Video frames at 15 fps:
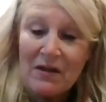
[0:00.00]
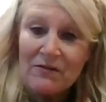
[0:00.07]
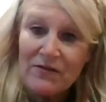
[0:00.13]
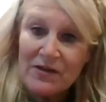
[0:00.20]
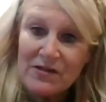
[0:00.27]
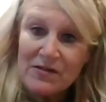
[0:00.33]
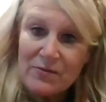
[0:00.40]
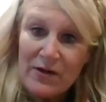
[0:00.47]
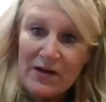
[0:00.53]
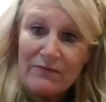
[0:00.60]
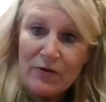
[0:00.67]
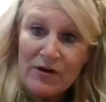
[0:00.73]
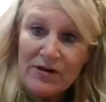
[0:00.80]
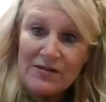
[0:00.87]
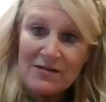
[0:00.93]
fix the
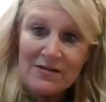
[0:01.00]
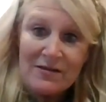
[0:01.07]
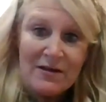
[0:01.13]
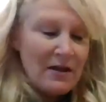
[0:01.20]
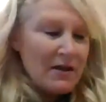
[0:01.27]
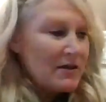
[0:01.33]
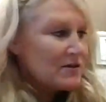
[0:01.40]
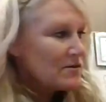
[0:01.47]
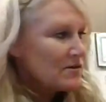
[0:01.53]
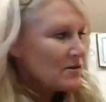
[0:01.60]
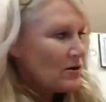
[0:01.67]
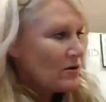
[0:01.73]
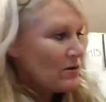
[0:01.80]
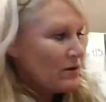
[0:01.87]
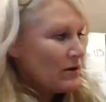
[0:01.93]
rainforest.
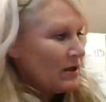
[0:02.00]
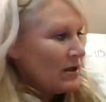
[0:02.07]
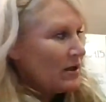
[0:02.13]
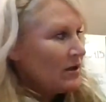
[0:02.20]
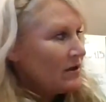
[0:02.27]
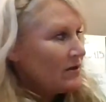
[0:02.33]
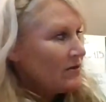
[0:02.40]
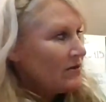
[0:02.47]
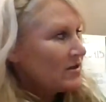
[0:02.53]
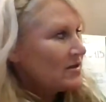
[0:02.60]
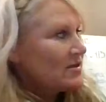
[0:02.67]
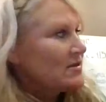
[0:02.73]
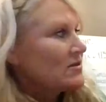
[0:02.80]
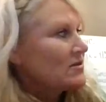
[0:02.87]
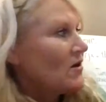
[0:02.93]
So, this
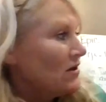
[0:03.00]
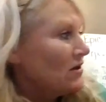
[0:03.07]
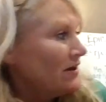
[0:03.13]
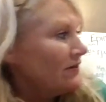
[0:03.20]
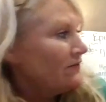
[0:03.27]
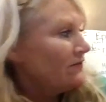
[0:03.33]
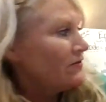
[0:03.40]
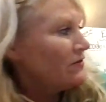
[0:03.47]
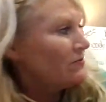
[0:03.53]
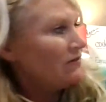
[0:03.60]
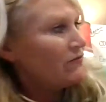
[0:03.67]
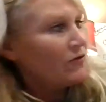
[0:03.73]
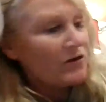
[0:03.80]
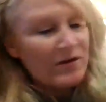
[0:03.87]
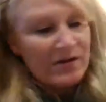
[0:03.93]
is called Life in the
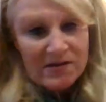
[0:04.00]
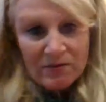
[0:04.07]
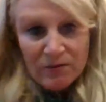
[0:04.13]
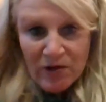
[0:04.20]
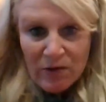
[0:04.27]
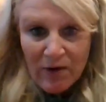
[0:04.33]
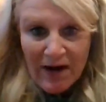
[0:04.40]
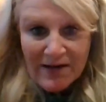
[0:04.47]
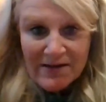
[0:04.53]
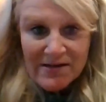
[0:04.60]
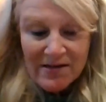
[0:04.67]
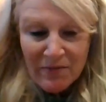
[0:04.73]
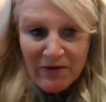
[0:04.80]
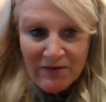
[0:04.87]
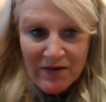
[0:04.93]
Rainforest, and we read
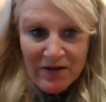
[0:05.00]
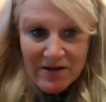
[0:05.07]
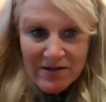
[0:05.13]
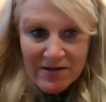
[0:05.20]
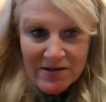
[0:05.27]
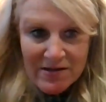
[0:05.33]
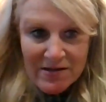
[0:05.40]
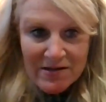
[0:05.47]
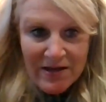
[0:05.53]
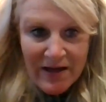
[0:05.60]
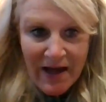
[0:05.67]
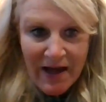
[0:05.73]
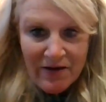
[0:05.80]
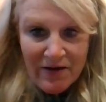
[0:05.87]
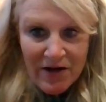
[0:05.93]
some of this
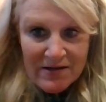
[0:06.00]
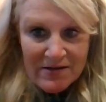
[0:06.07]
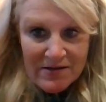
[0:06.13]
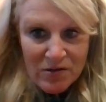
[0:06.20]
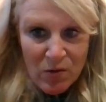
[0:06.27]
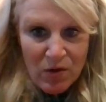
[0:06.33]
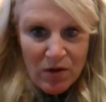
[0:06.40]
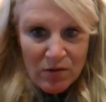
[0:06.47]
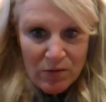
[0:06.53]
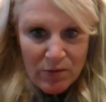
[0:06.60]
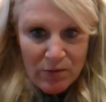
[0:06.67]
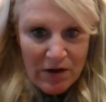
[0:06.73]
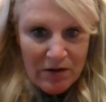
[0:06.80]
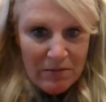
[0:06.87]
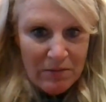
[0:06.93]
together at school when
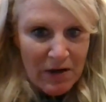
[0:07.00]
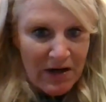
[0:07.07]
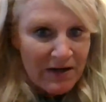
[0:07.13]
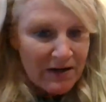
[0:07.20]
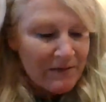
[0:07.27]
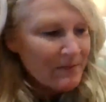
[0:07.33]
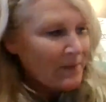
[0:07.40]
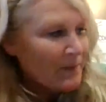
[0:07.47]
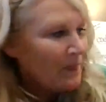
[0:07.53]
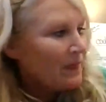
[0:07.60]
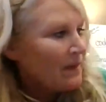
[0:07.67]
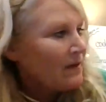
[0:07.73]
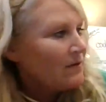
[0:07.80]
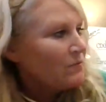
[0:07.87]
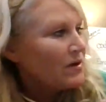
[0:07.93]
we were at Bryant.
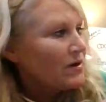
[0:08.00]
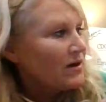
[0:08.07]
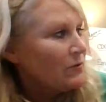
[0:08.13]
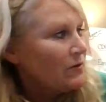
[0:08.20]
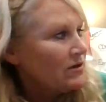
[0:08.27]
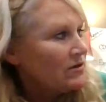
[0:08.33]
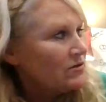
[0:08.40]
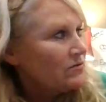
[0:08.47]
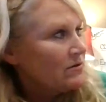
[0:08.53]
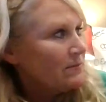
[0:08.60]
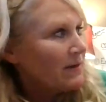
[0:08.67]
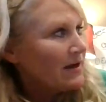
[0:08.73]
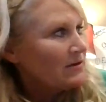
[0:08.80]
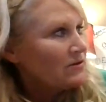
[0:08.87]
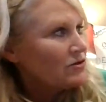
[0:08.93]
But I wanted to
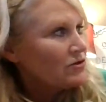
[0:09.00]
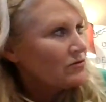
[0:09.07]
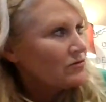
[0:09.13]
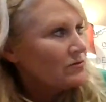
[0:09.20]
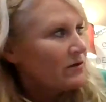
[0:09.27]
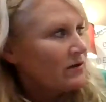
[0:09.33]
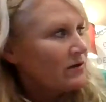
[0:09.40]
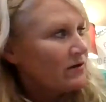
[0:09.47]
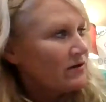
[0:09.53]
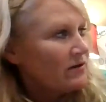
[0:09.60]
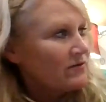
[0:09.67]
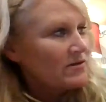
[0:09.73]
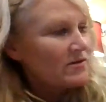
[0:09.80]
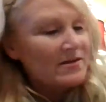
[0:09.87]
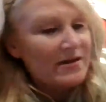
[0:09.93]
remind you
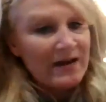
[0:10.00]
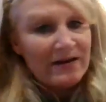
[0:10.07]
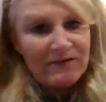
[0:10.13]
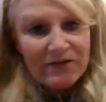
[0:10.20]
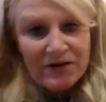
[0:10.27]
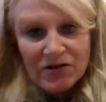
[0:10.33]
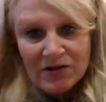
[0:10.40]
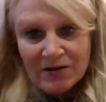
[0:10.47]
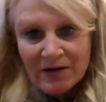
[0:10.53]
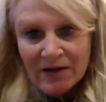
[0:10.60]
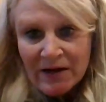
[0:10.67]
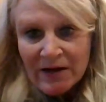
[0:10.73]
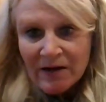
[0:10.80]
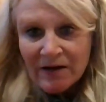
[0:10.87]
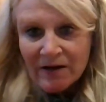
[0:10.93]
in this nonfiction
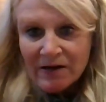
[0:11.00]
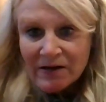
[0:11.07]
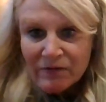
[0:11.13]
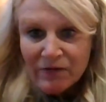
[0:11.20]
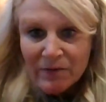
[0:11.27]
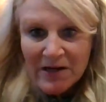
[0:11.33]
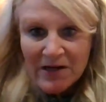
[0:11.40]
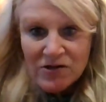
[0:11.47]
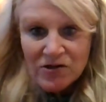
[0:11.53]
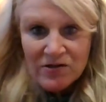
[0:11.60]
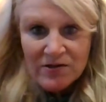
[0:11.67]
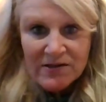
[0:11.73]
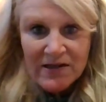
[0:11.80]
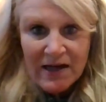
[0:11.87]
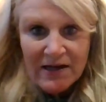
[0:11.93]

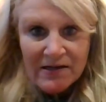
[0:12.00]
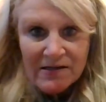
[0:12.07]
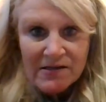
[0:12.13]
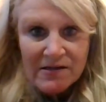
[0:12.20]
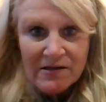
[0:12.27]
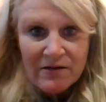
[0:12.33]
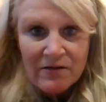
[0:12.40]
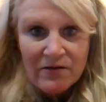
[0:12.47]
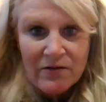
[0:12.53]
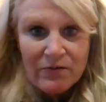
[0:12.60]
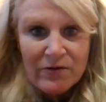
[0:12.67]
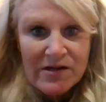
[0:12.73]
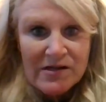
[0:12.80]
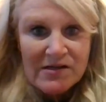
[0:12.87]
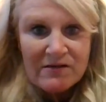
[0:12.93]
informational text the
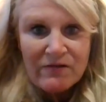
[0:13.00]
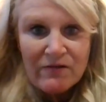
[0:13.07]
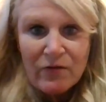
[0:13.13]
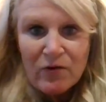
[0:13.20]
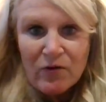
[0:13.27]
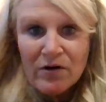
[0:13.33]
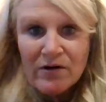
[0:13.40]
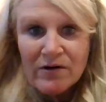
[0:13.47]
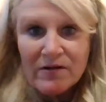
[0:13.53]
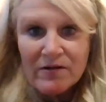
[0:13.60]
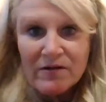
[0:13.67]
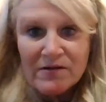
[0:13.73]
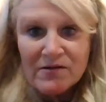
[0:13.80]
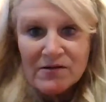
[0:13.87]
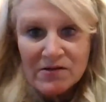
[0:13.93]
reason for
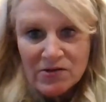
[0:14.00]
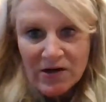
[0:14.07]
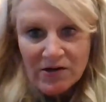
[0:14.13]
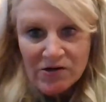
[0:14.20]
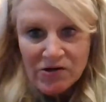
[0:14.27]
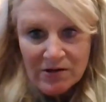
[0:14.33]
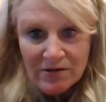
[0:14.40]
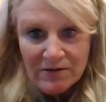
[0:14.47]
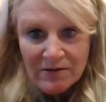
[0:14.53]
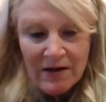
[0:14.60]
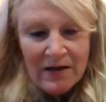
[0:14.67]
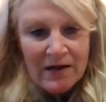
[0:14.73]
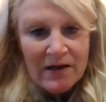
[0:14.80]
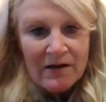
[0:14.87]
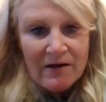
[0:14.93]
the destruction
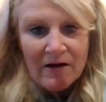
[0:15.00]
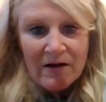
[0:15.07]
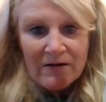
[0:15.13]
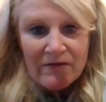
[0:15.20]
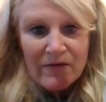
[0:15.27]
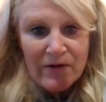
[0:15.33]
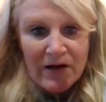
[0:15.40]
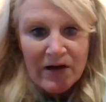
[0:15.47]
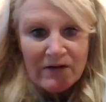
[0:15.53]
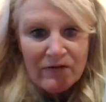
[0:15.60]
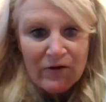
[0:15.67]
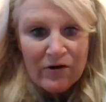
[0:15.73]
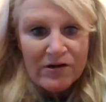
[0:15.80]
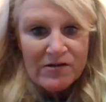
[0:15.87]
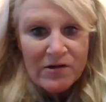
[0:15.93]
of the
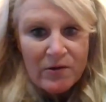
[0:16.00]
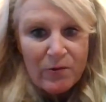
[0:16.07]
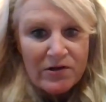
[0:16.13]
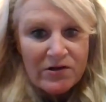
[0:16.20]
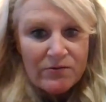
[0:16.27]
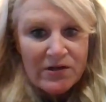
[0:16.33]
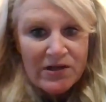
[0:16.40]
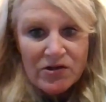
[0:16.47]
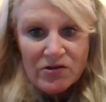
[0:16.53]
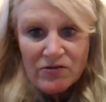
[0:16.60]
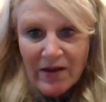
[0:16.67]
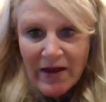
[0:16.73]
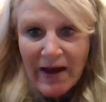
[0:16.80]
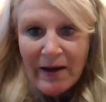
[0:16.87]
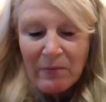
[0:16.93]
rainforest. So I wanted to read you
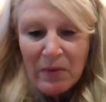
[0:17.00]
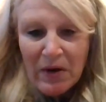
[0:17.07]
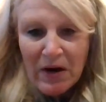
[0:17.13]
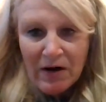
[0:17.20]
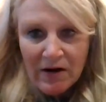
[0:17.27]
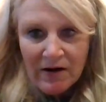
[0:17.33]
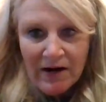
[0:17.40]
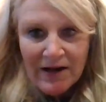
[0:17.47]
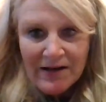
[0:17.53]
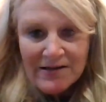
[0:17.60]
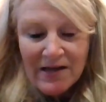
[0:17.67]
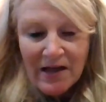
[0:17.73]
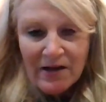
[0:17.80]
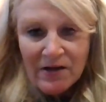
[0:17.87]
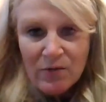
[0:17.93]
that part and
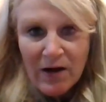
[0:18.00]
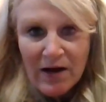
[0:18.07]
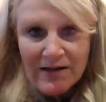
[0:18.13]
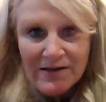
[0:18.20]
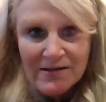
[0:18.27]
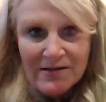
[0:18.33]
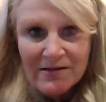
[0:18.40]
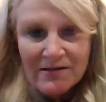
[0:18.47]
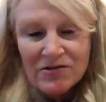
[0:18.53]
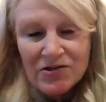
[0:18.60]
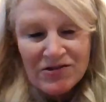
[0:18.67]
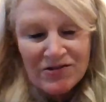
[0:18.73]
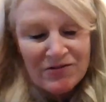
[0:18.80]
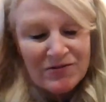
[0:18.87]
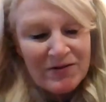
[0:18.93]
tell you why it's an
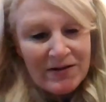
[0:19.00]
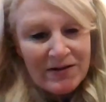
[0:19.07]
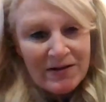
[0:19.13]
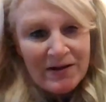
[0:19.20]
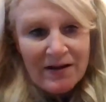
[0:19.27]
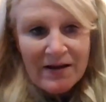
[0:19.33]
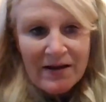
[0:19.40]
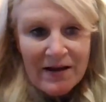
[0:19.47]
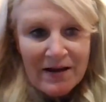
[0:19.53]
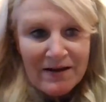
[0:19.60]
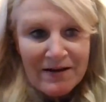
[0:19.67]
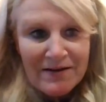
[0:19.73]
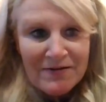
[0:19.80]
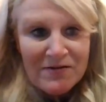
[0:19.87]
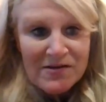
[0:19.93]
issue.
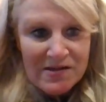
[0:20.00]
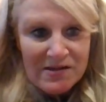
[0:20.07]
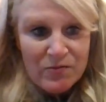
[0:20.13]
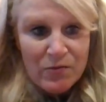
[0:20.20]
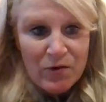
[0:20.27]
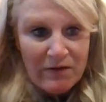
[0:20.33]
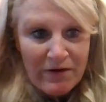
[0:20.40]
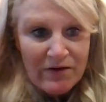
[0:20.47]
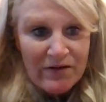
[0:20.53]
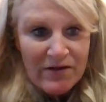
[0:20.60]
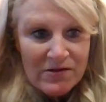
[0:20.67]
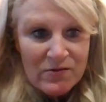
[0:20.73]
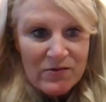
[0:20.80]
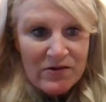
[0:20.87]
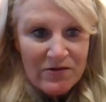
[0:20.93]
And this is one of our
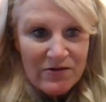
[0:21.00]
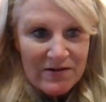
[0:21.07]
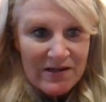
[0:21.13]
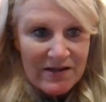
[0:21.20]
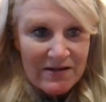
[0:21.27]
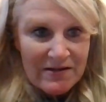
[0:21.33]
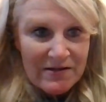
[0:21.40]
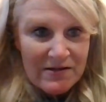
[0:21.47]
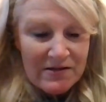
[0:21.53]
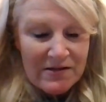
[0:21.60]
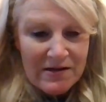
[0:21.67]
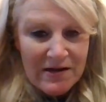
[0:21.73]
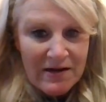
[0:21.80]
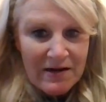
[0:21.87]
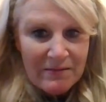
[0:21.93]
things with Earth Day that's
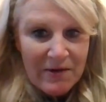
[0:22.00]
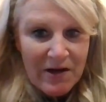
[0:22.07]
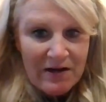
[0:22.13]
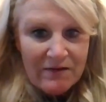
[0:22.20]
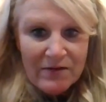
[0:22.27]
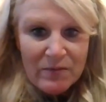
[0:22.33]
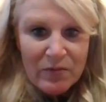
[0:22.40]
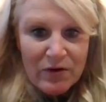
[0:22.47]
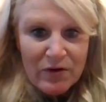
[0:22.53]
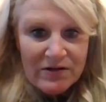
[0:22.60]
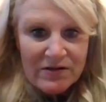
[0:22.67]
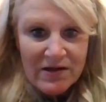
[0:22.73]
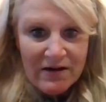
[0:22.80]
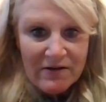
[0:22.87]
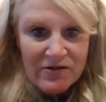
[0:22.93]
kind of important
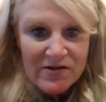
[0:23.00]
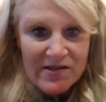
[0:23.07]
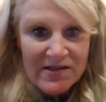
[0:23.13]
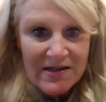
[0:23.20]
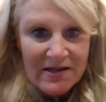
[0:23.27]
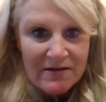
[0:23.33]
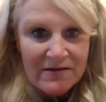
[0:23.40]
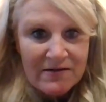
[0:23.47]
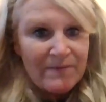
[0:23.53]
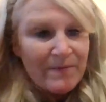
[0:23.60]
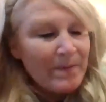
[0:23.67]
to understand.